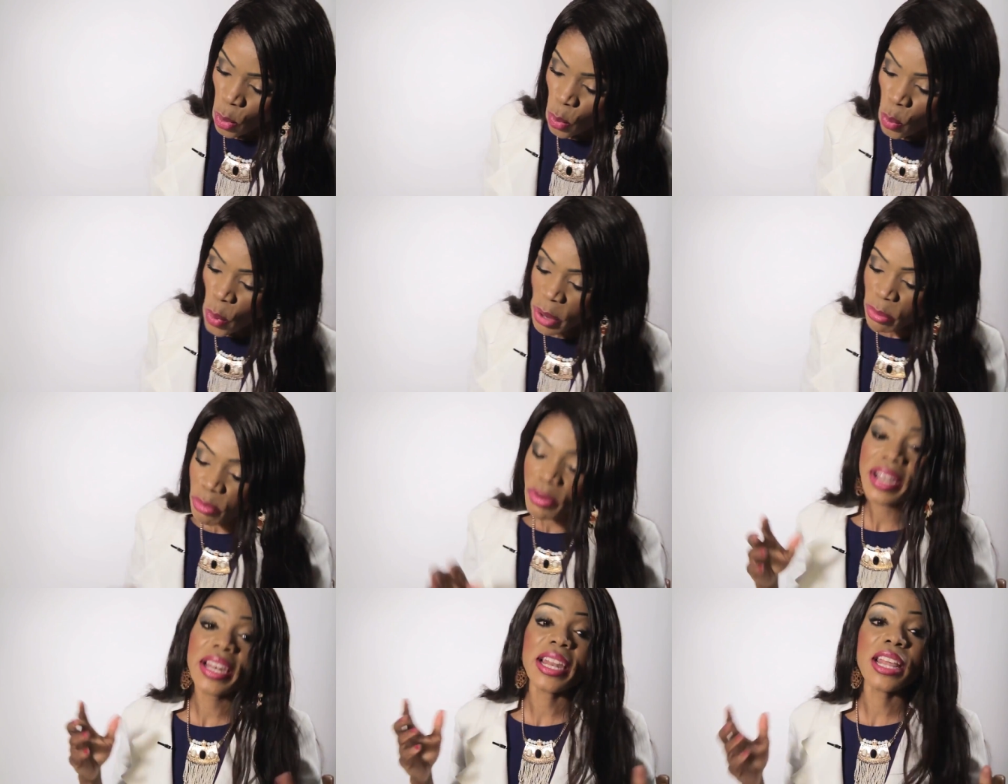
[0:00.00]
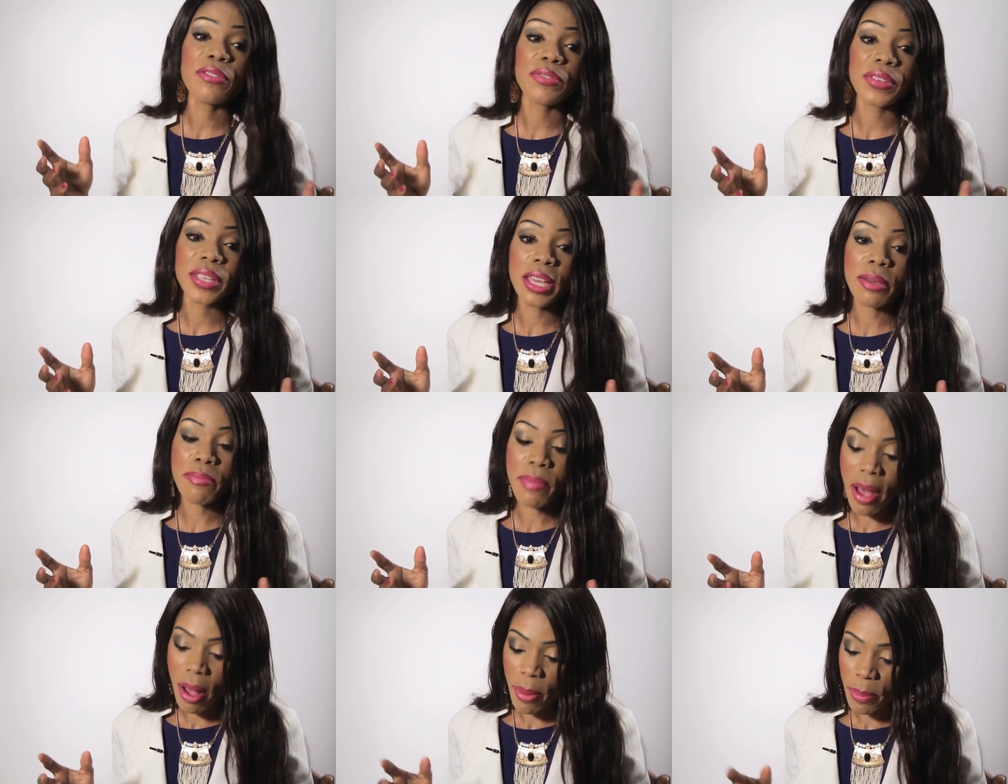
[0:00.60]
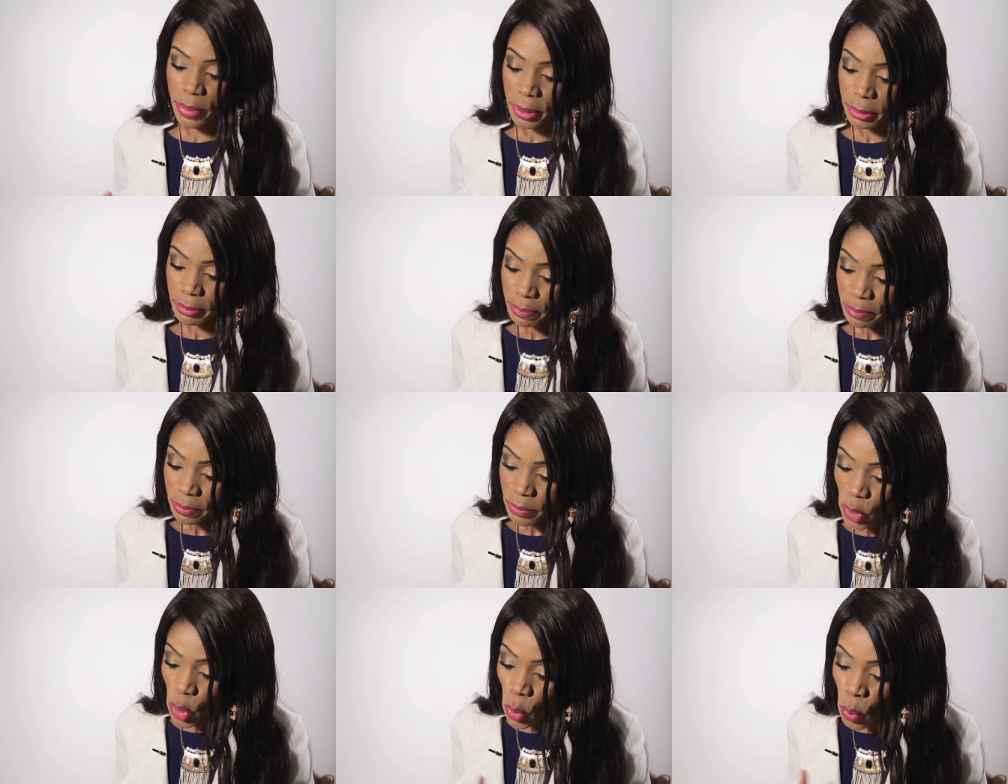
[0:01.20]
When we lift Him up
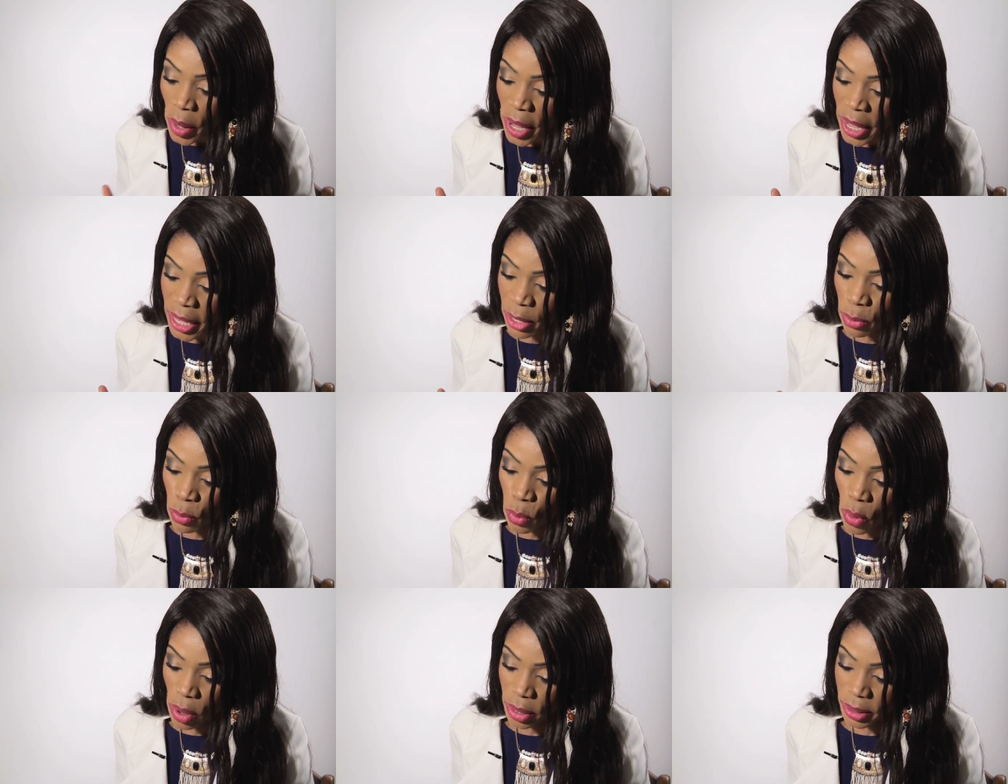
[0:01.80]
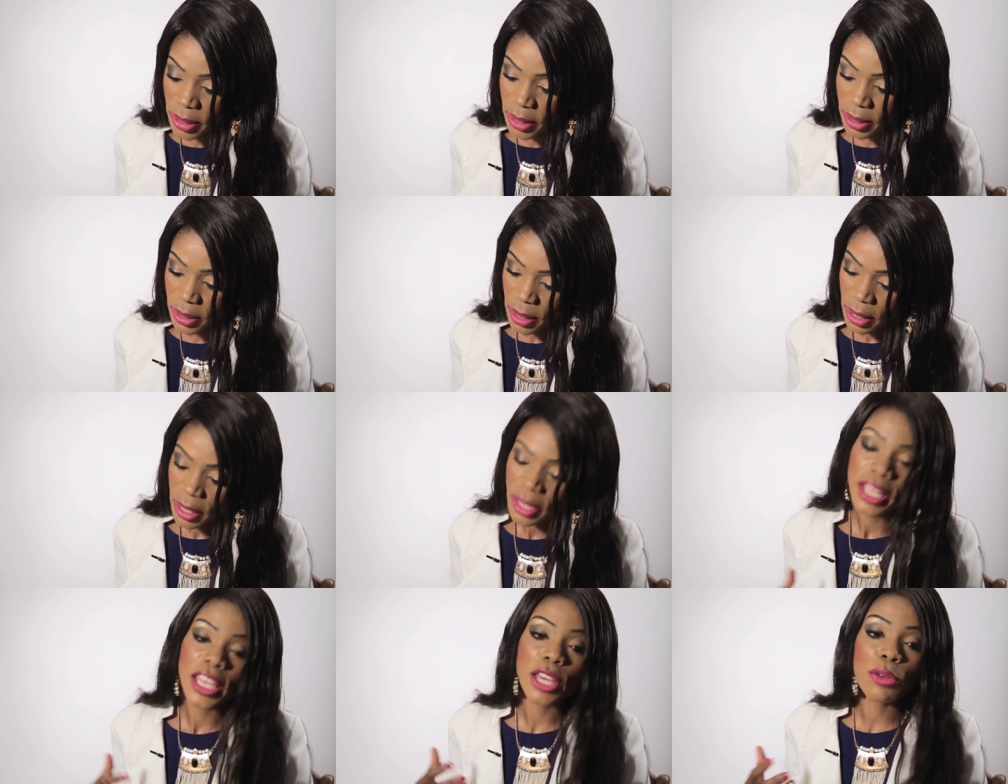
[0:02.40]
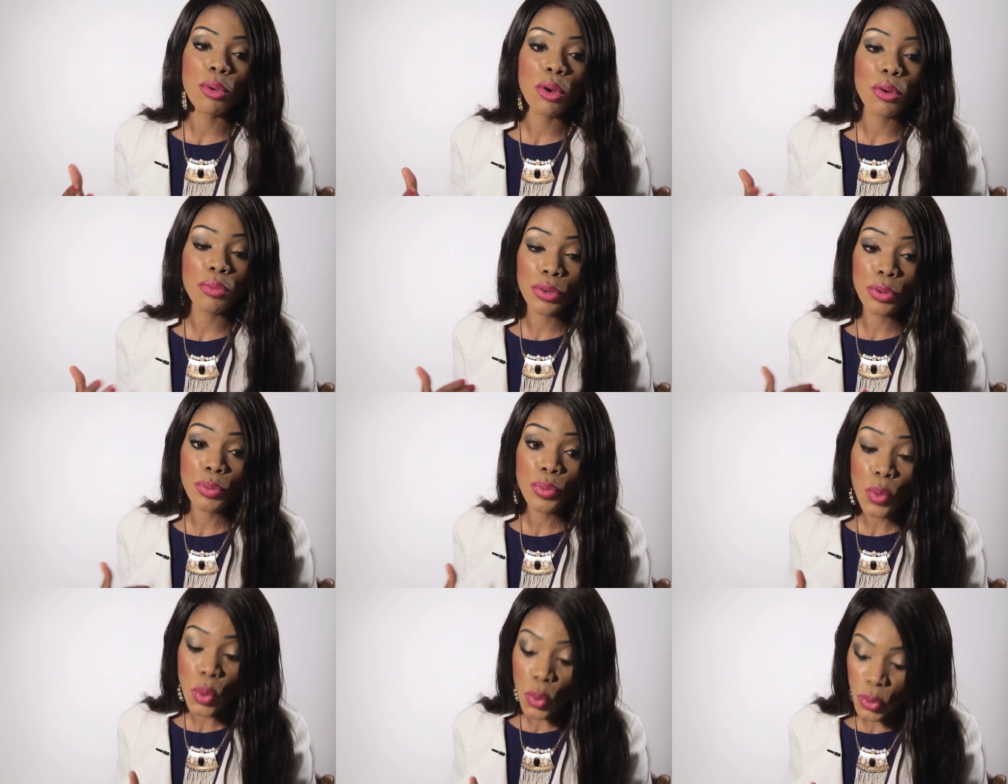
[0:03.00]
the way He wants, He will
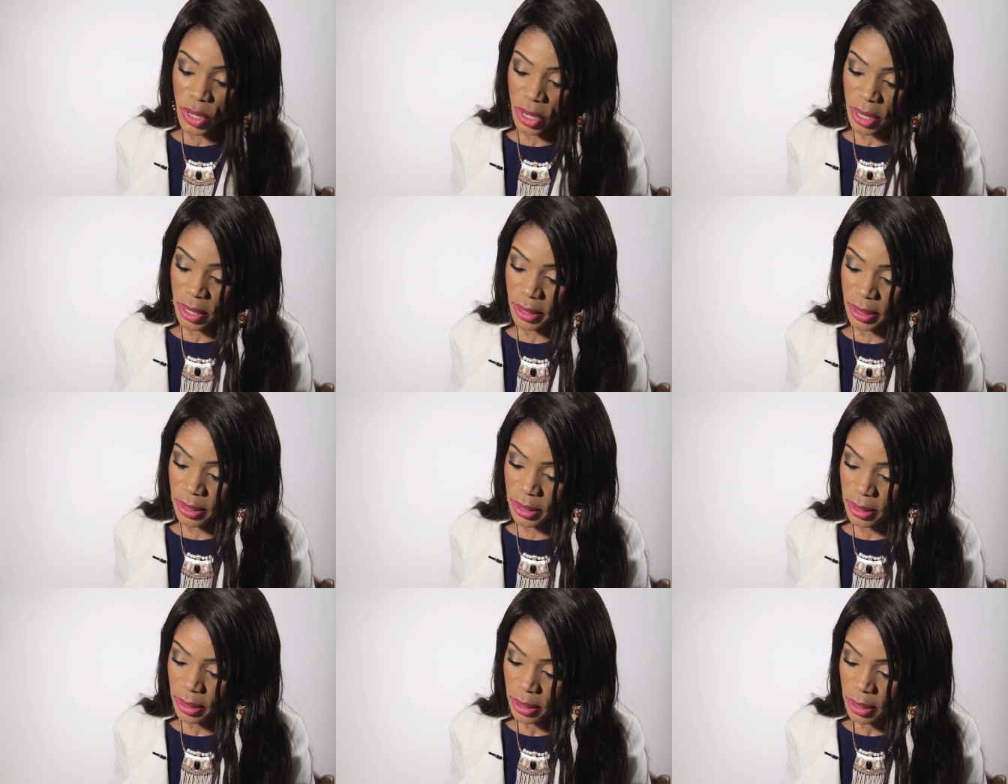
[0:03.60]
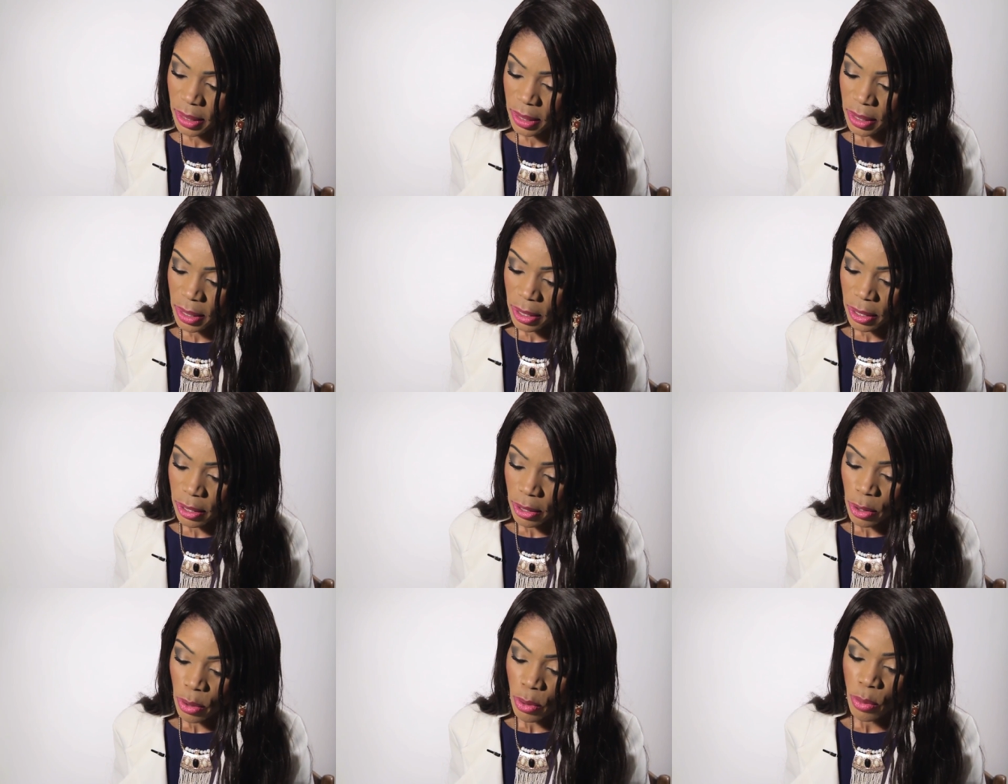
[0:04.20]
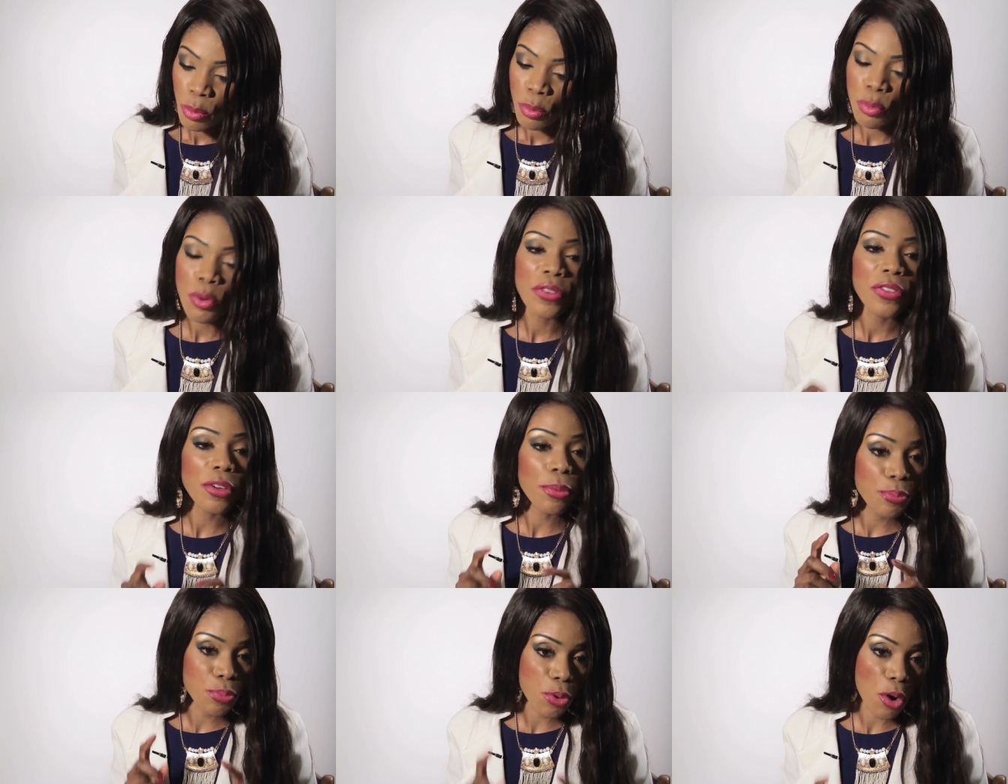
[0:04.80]
reward us
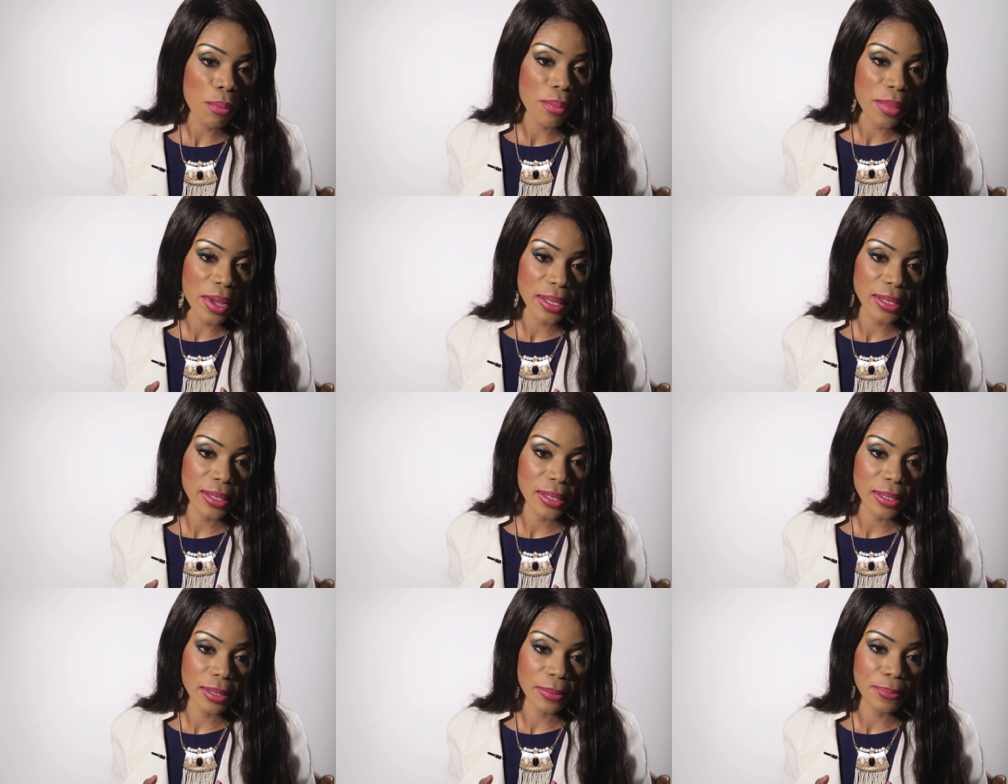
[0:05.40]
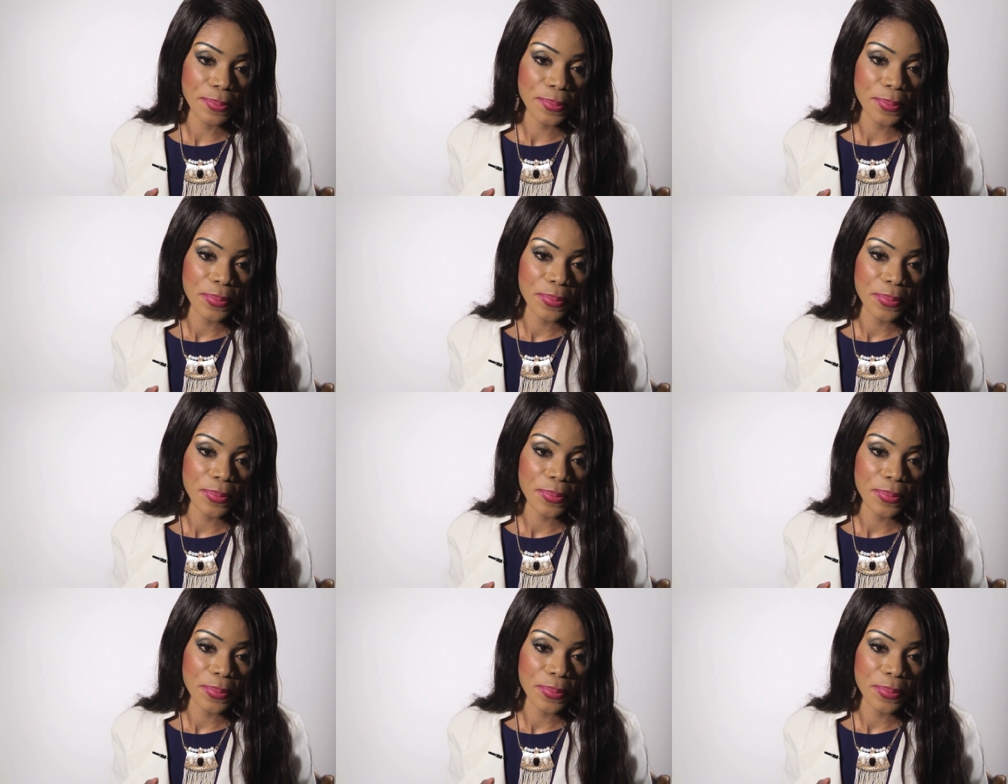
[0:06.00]
with a promise.